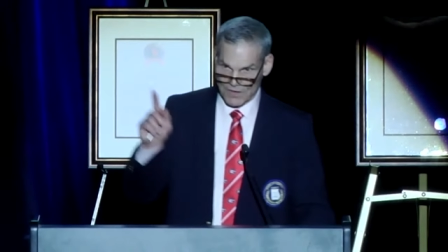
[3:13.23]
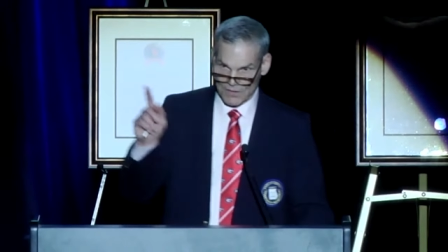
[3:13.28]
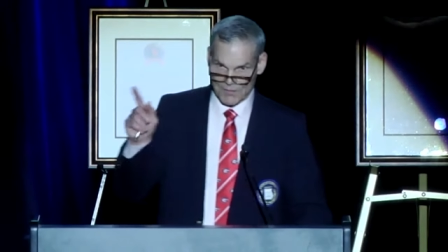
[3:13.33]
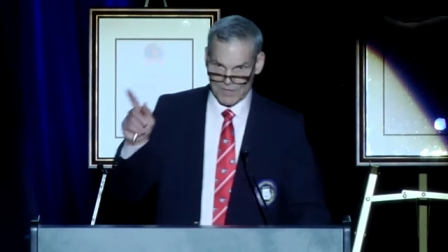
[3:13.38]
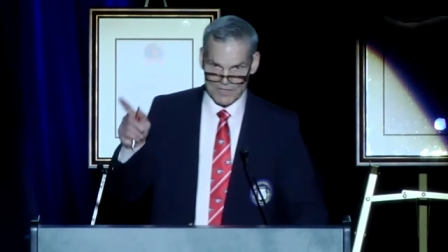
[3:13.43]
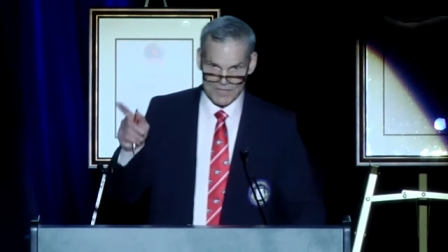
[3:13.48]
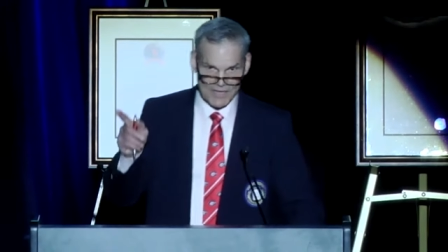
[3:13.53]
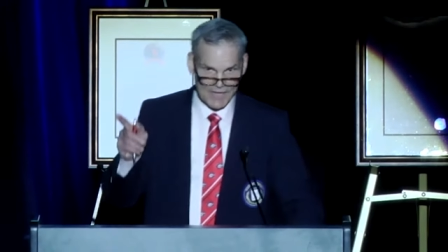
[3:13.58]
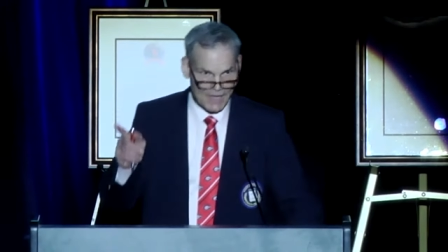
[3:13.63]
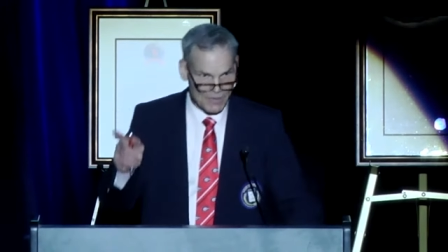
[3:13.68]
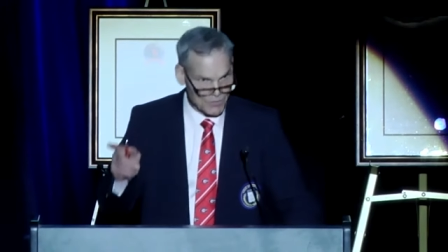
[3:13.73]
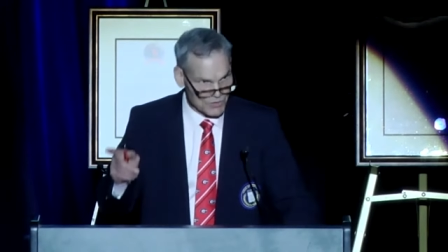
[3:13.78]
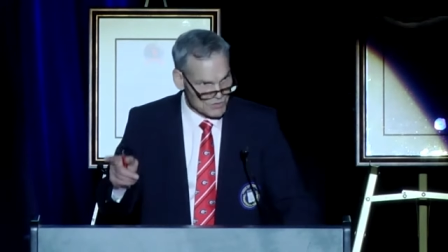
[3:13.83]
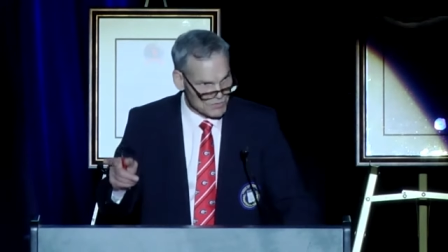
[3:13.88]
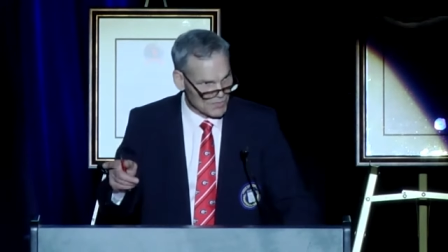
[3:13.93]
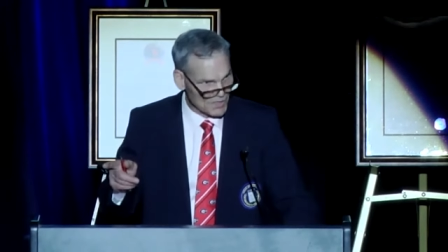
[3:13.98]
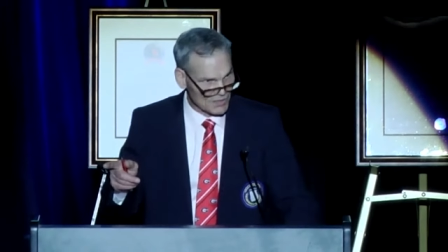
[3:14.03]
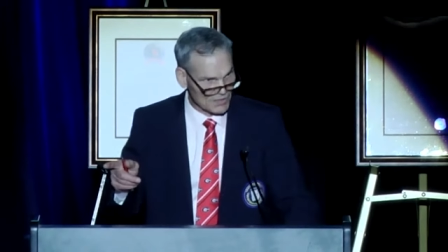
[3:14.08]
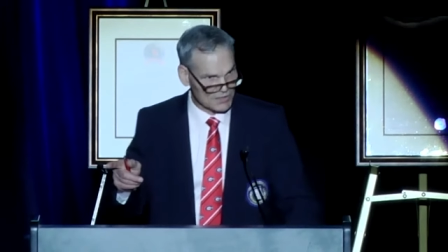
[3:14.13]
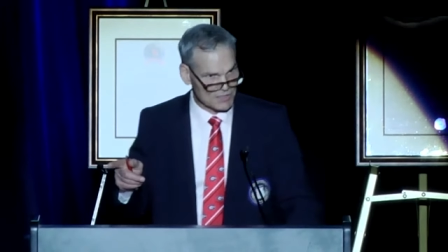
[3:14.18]
my dad was
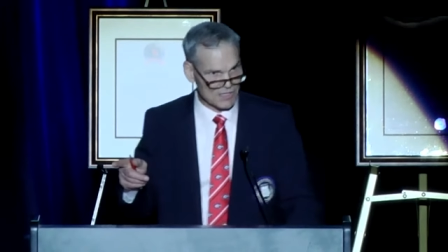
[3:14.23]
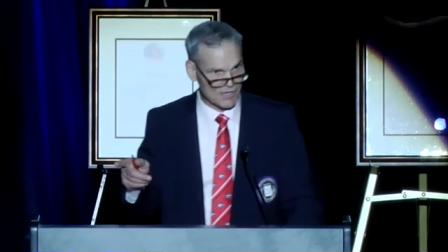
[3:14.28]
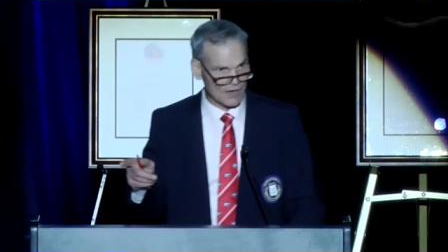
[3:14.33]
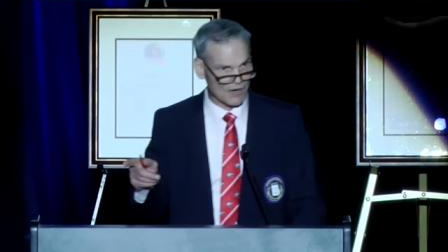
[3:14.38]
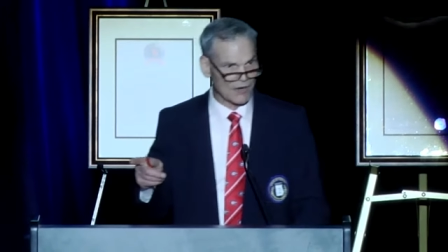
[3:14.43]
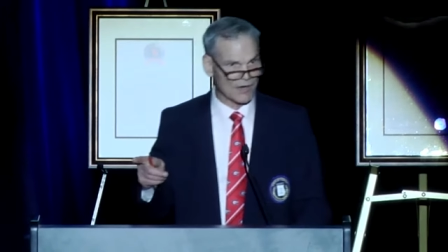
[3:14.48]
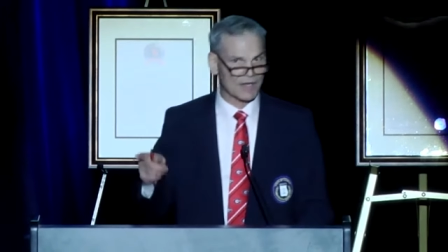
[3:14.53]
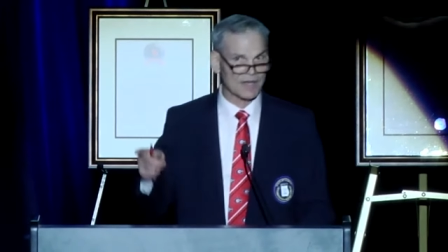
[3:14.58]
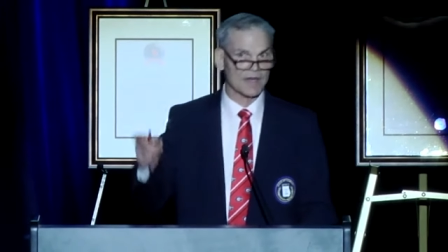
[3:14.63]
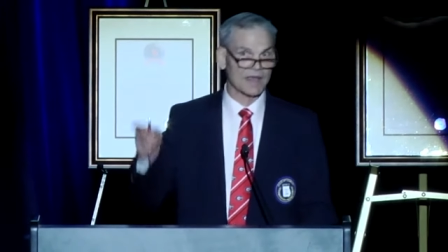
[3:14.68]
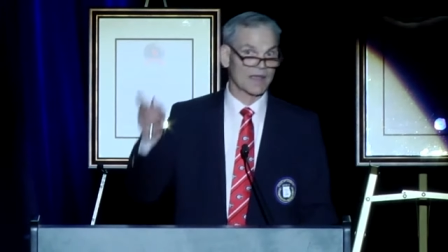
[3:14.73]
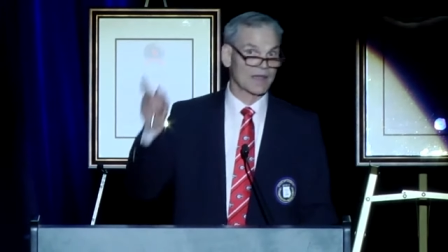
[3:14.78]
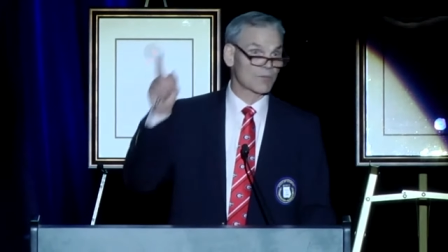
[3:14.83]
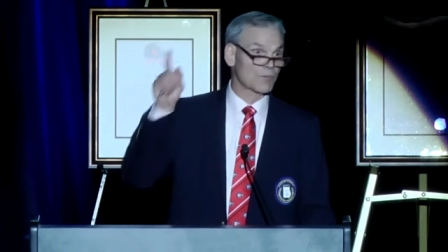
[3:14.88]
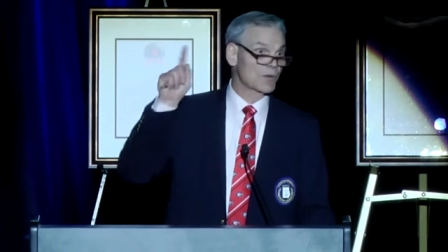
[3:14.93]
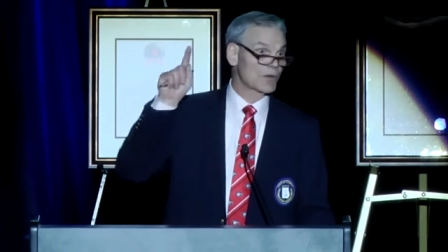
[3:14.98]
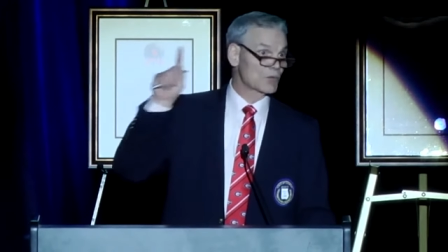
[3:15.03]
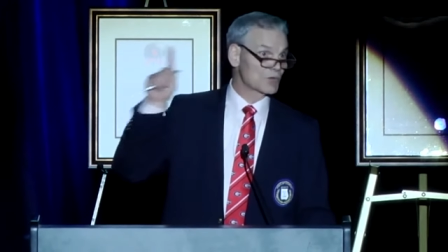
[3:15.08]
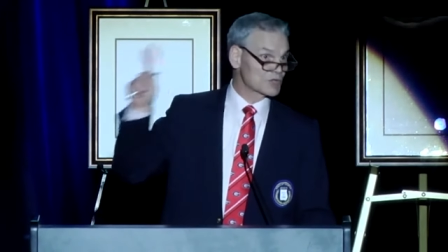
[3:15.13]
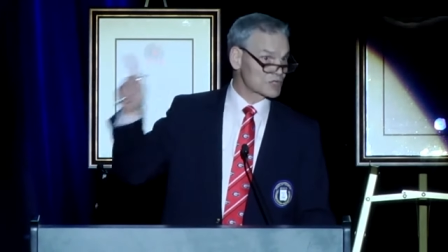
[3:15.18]
military, and
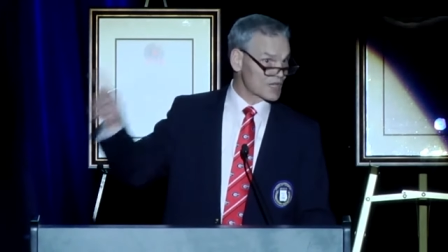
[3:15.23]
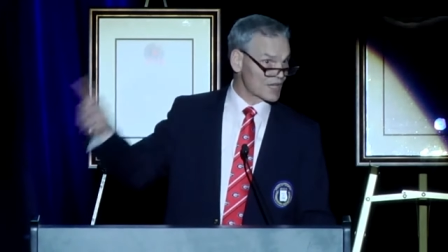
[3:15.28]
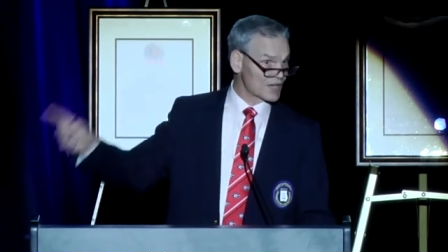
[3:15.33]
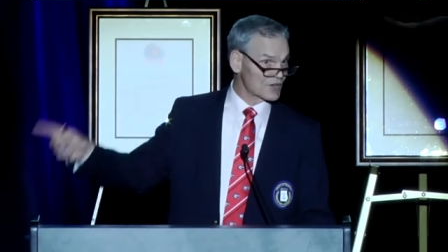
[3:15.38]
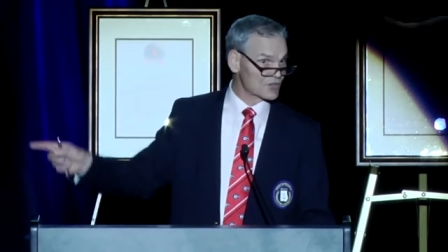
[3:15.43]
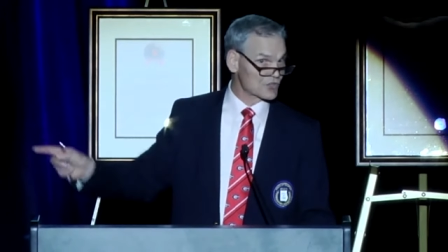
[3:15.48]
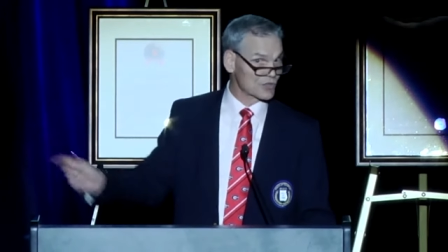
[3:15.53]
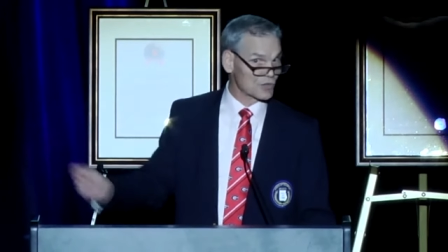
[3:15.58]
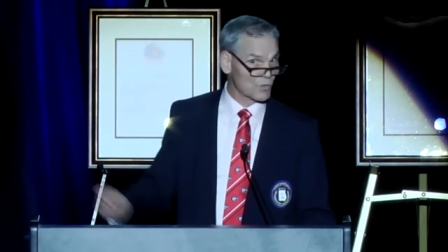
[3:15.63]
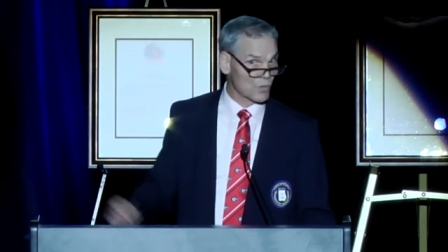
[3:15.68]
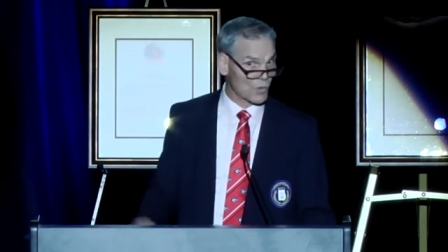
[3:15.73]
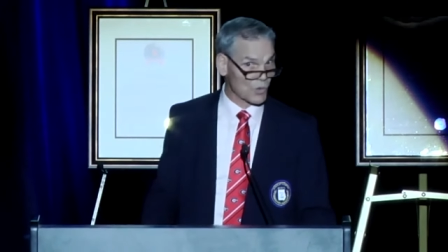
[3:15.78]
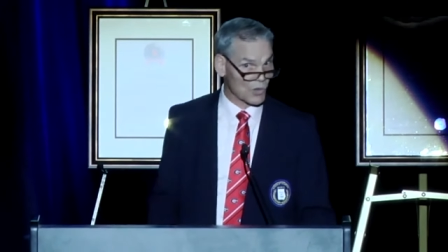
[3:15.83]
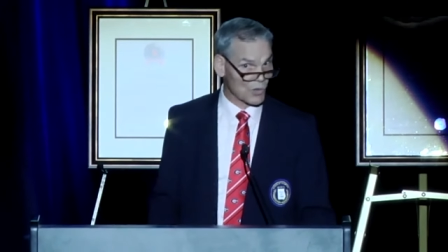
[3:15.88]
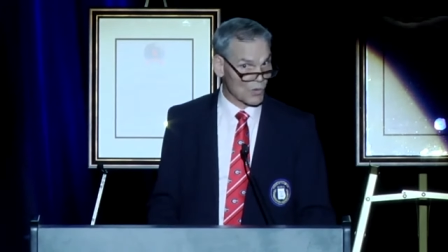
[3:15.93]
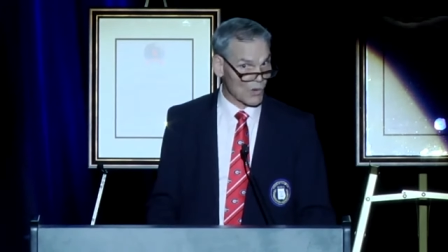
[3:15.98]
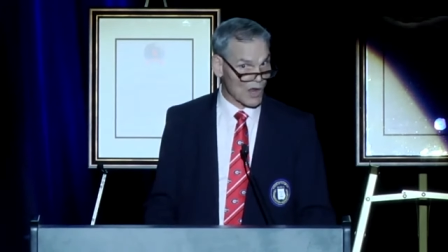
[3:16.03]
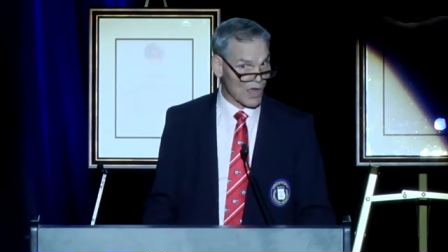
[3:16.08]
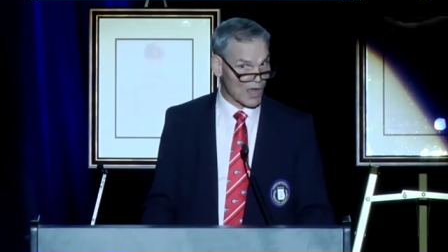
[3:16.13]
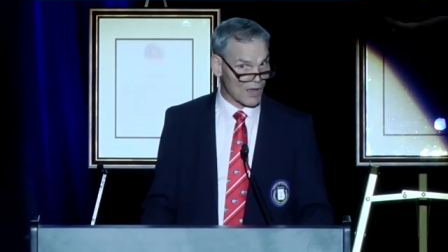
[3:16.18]
we were stationed in
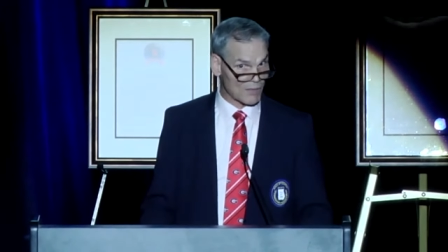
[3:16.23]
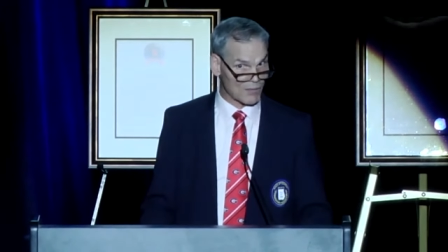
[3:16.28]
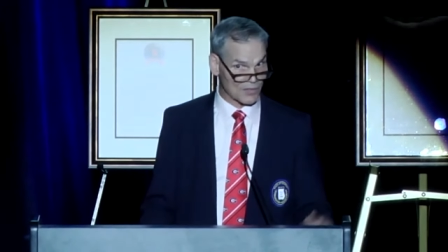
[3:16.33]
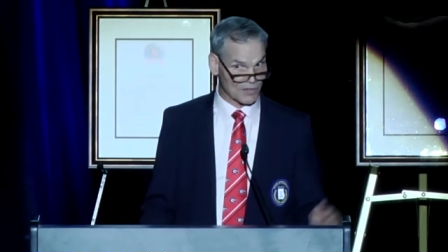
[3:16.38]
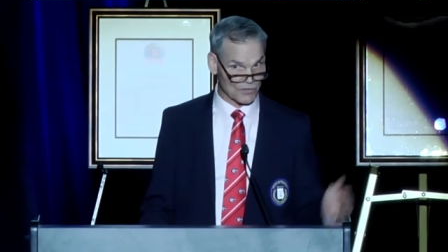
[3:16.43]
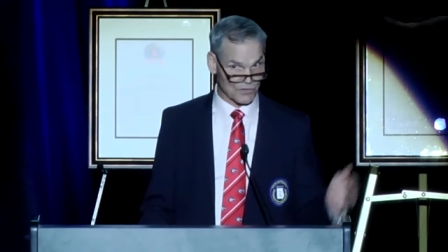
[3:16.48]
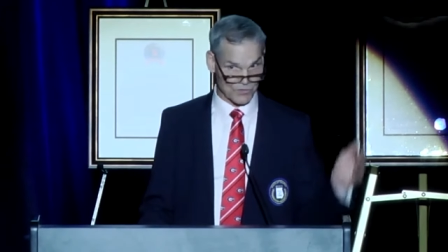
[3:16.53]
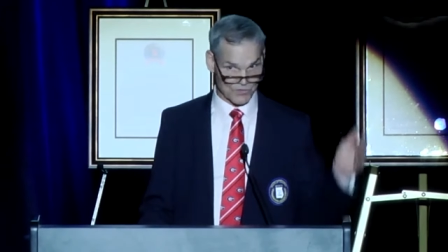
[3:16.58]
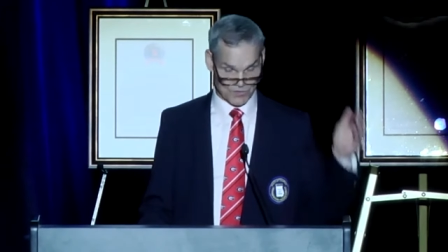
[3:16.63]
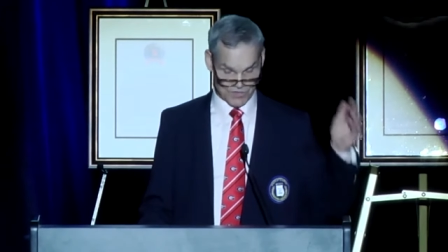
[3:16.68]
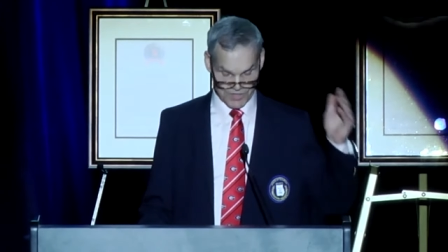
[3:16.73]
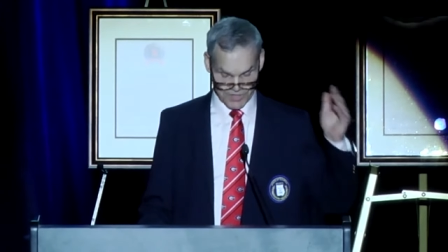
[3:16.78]
Warner Robins.